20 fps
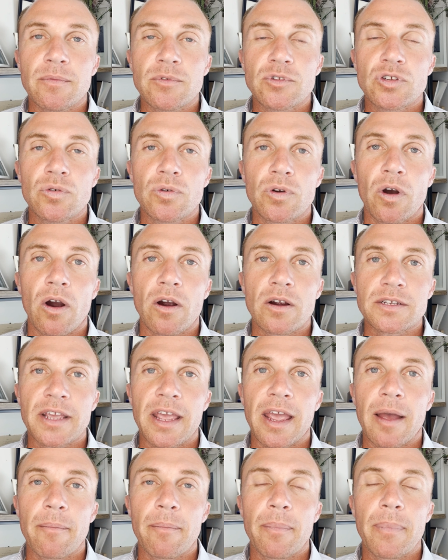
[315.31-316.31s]
two cars
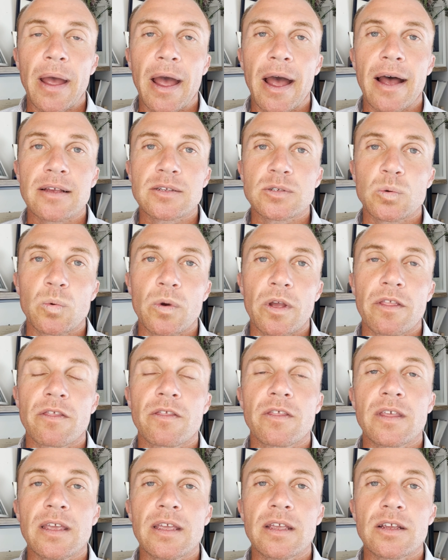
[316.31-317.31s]
can't pass with
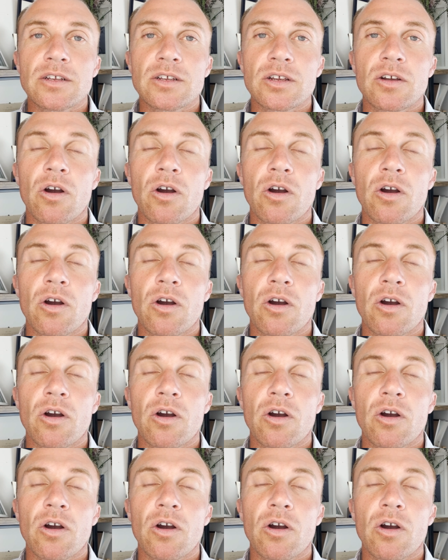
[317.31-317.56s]
the